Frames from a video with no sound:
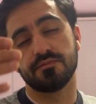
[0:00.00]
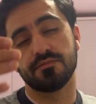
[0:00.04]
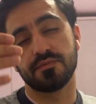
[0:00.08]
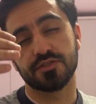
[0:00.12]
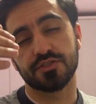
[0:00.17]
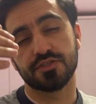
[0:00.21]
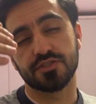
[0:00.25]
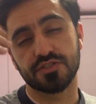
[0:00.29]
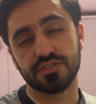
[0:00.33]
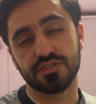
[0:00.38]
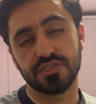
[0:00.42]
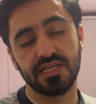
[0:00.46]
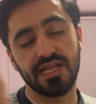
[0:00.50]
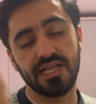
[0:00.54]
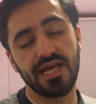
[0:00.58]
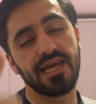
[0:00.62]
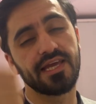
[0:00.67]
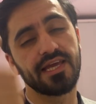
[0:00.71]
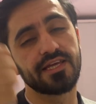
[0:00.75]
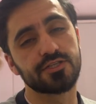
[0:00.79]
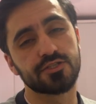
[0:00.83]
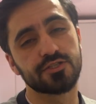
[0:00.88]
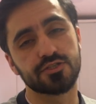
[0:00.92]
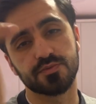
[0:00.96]
Make sure to
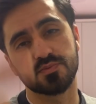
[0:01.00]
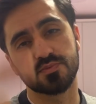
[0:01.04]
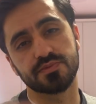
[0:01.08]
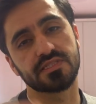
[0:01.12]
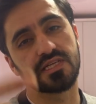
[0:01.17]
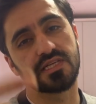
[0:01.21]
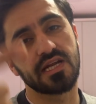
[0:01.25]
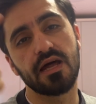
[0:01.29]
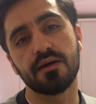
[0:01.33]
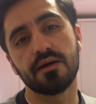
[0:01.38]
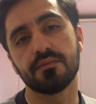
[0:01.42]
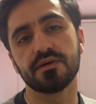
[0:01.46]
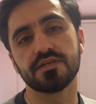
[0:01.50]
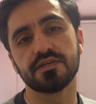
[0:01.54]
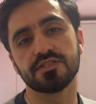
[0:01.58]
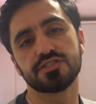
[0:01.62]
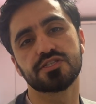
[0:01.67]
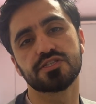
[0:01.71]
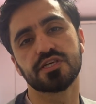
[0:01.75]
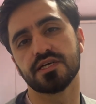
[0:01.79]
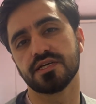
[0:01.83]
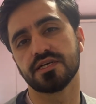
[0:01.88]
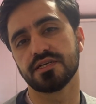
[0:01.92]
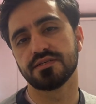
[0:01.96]
like, subscribe and
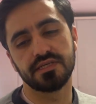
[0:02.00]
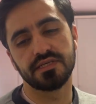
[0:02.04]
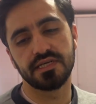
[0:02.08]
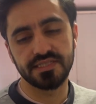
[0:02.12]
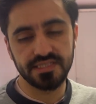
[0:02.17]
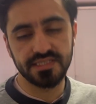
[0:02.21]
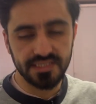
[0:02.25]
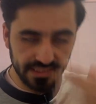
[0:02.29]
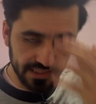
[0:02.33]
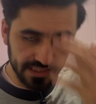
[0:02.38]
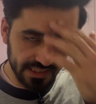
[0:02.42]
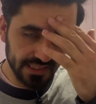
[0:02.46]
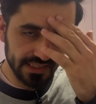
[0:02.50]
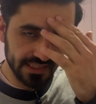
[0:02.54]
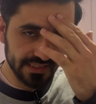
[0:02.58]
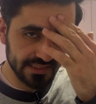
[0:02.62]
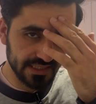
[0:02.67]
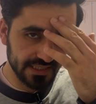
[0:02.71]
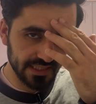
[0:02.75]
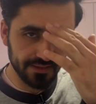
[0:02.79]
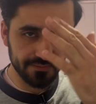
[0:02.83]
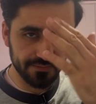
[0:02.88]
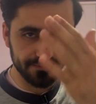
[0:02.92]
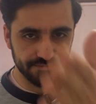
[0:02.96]
share. Until the next
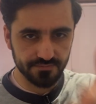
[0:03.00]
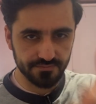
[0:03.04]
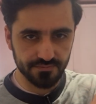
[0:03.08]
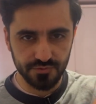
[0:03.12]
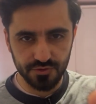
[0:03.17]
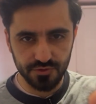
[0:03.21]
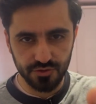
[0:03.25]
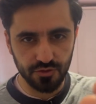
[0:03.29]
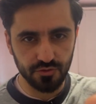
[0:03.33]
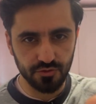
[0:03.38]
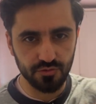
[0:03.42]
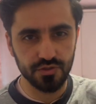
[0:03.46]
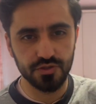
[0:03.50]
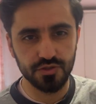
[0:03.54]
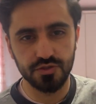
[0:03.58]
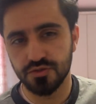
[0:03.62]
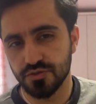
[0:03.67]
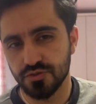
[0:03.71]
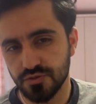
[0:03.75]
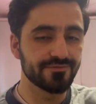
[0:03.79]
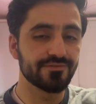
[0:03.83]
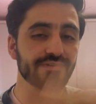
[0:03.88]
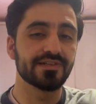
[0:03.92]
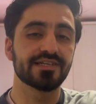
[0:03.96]
time, you know what to
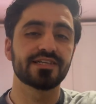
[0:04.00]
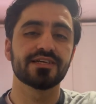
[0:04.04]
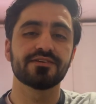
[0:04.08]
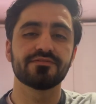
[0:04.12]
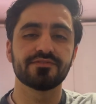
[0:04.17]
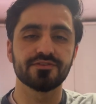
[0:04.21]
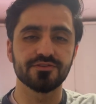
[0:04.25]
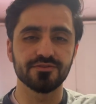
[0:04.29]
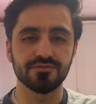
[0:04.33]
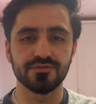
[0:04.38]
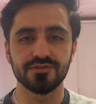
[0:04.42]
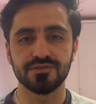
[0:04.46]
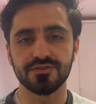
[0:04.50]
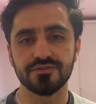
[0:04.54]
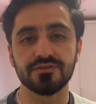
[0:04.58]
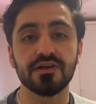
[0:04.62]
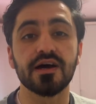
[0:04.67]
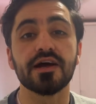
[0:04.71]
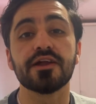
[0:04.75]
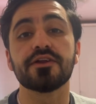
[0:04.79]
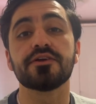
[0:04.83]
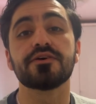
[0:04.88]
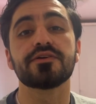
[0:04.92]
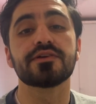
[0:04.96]
do. Whatever you want to do,
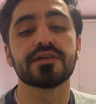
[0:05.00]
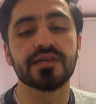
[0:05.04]
I don't